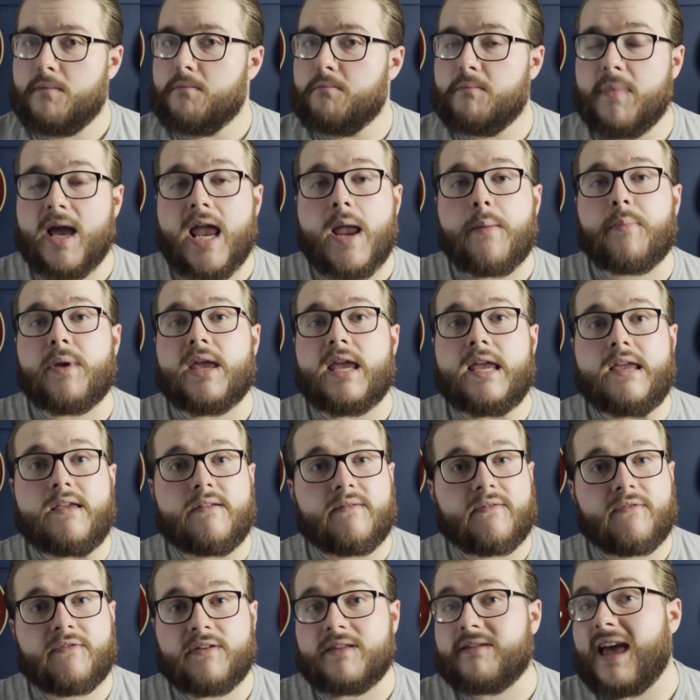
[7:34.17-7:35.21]
Maybe
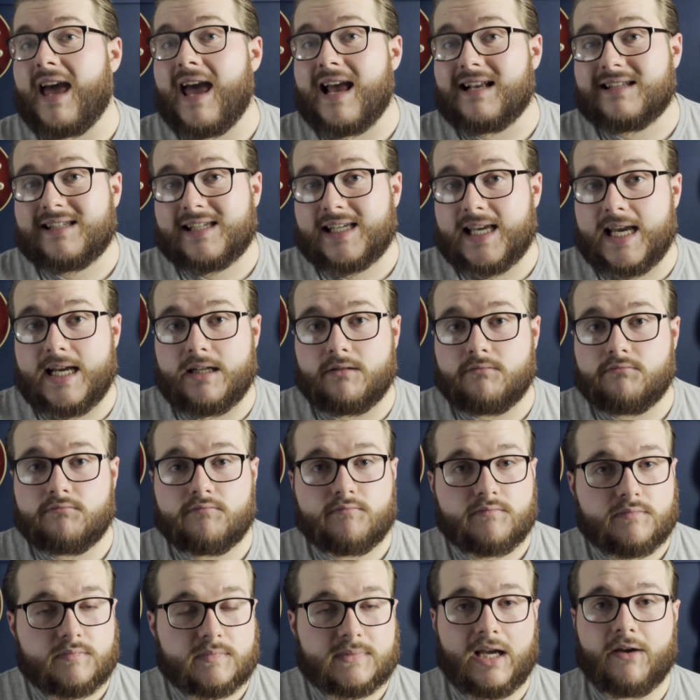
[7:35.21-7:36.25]
for their skin,
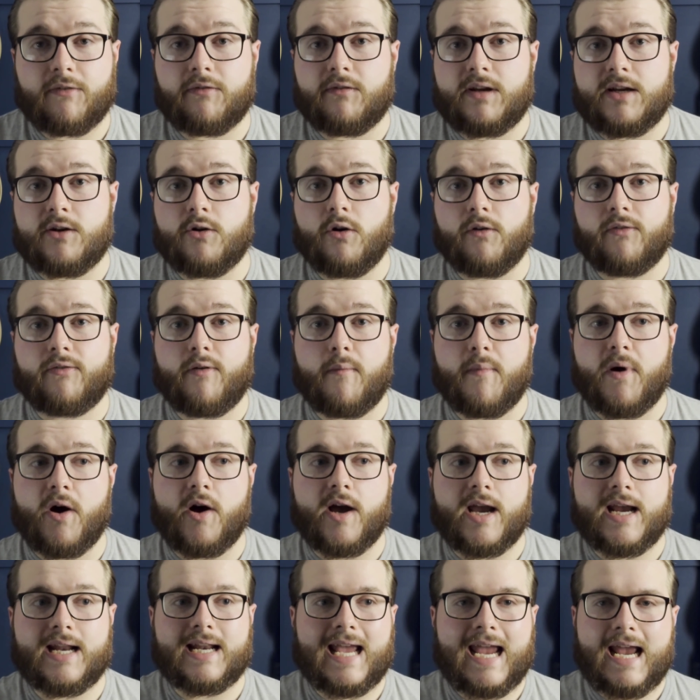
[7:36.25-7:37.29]
definitely not for
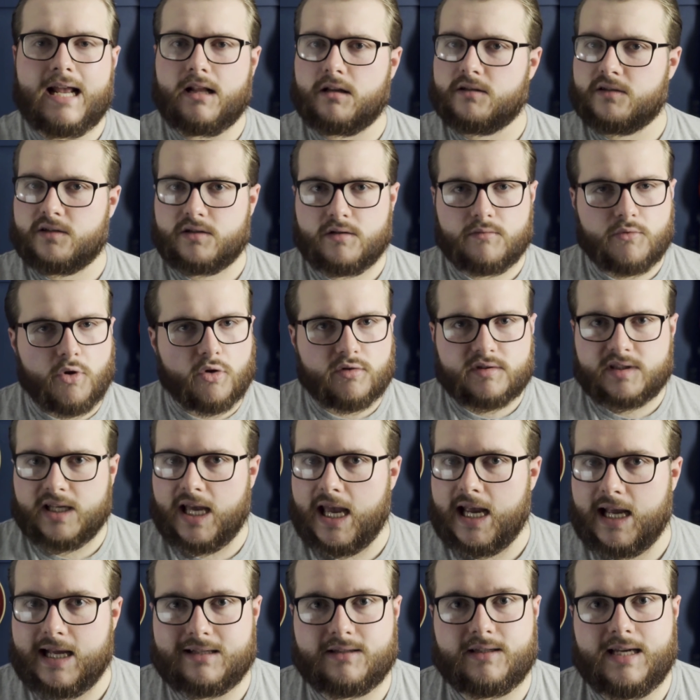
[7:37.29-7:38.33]
mine. It's not
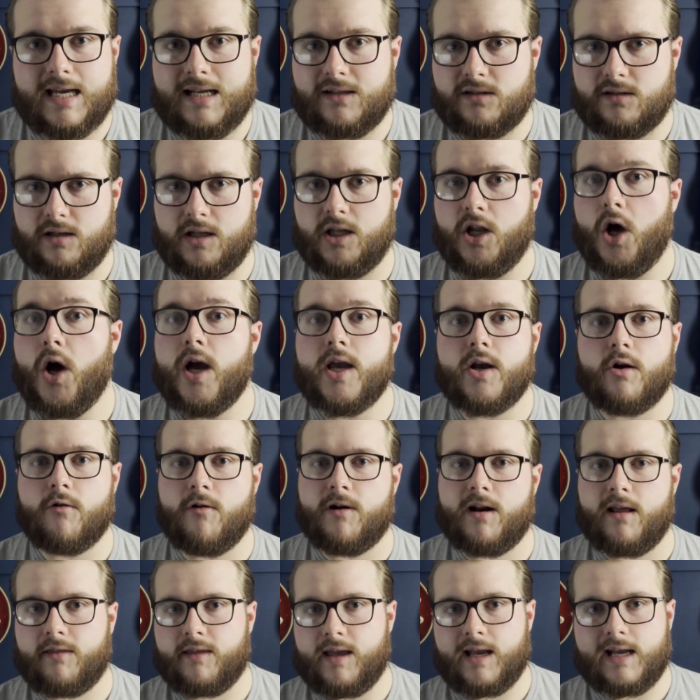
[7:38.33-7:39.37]
saying it's light or
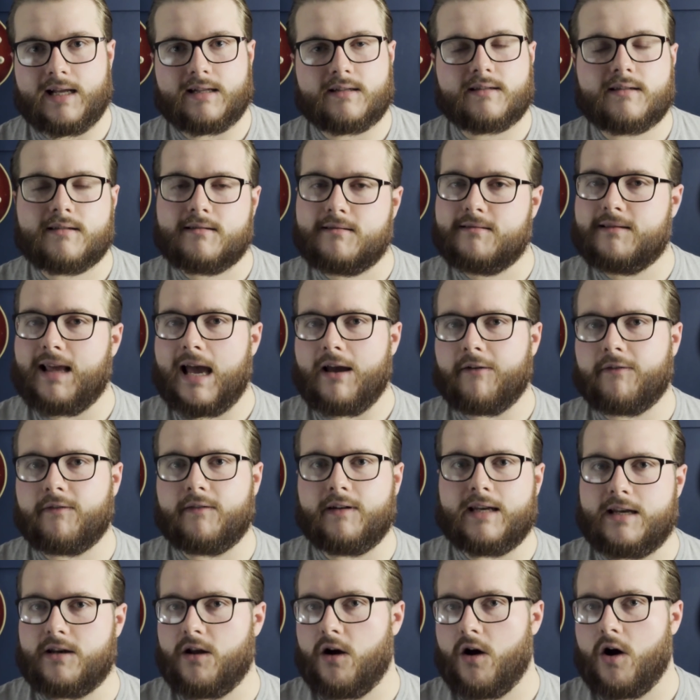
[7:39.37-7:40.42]
anything, it's
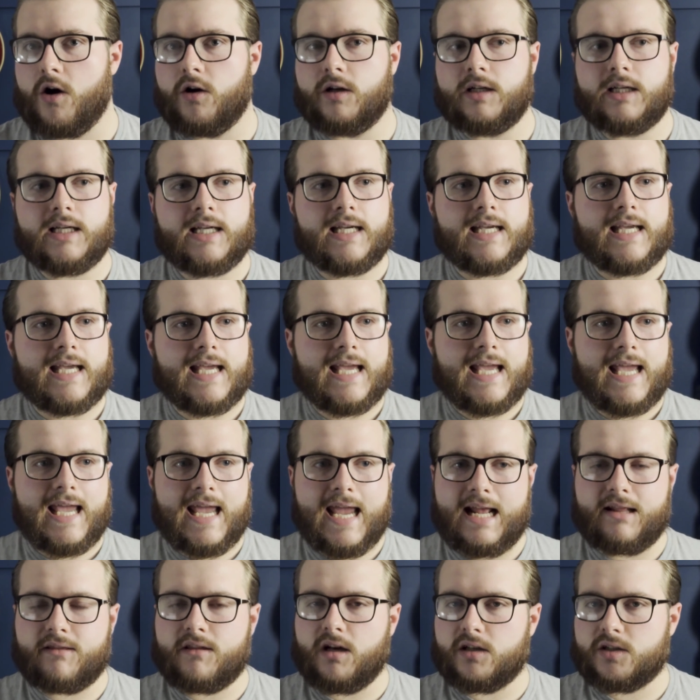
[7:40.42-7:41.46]
definitely not.
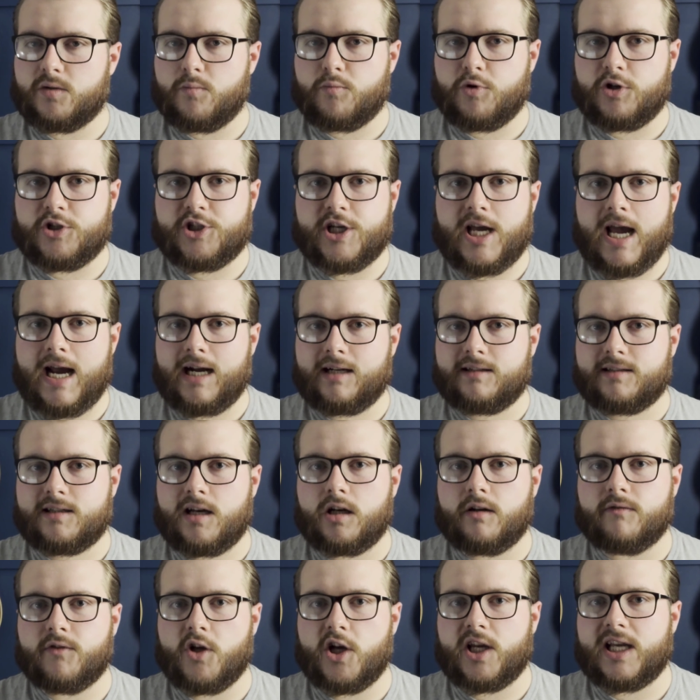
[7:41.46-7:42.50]
It doesn't project
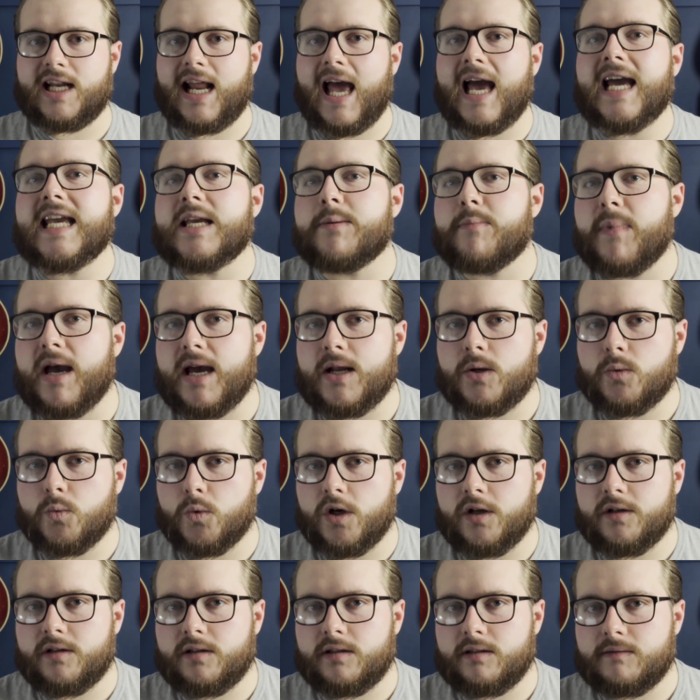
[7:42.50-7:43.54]
kind of like an Amen
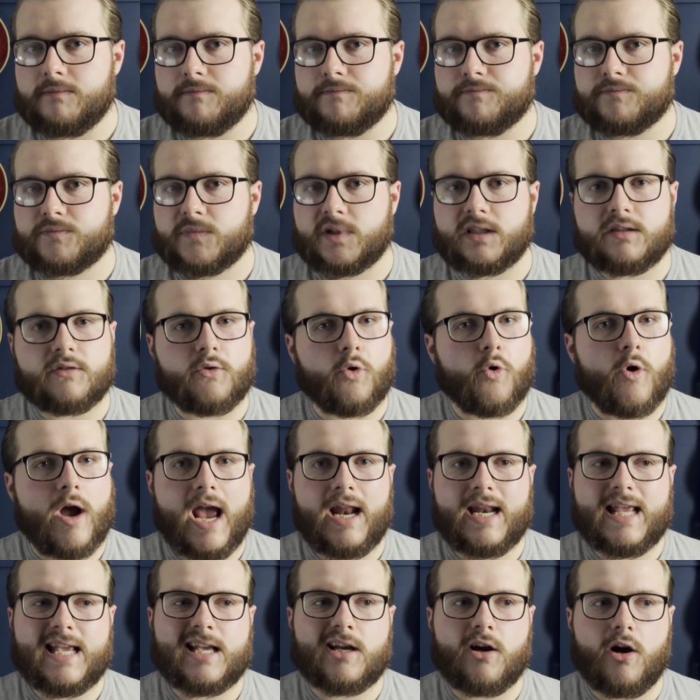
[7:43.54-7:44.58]
would, or
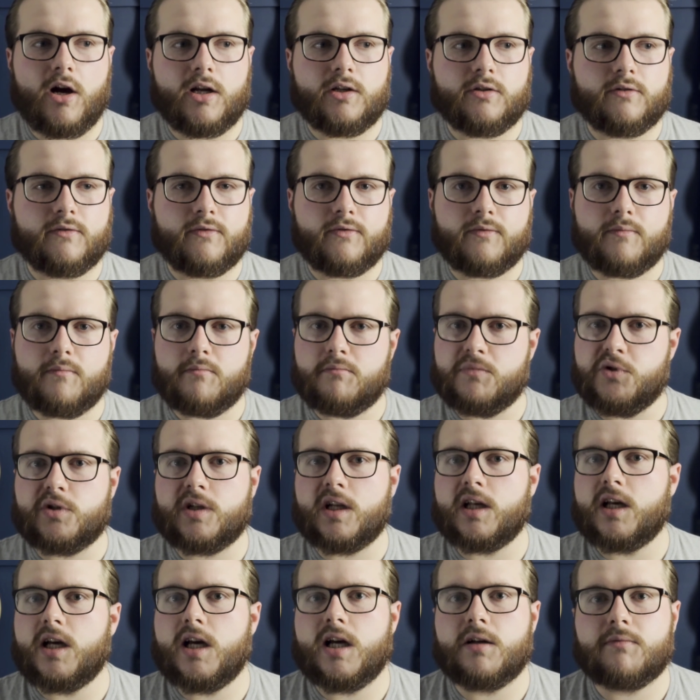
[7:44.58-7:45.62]
any kind of
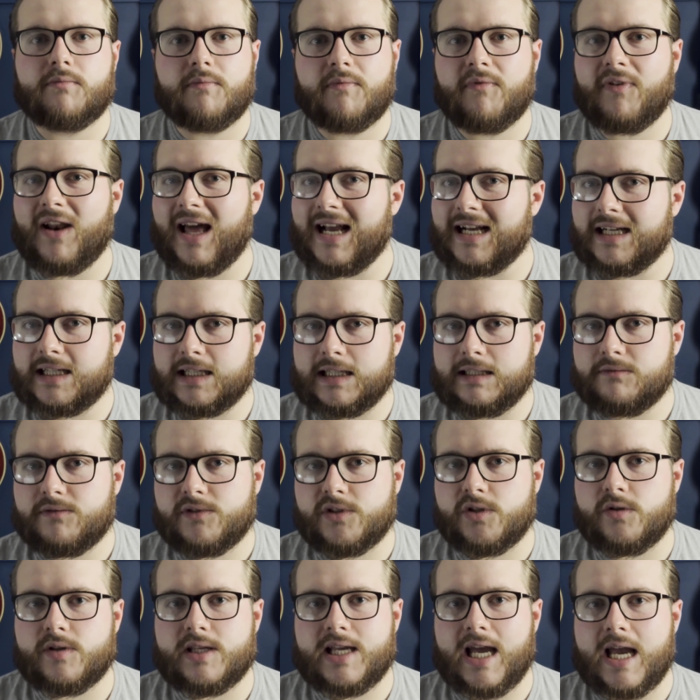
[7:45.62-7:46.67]
Mugler flanker
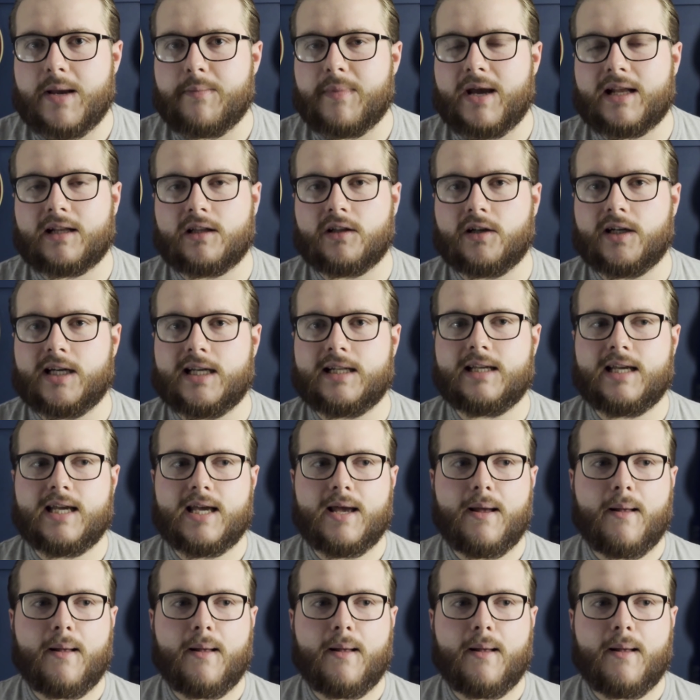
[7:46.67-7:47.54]
to the Amen line,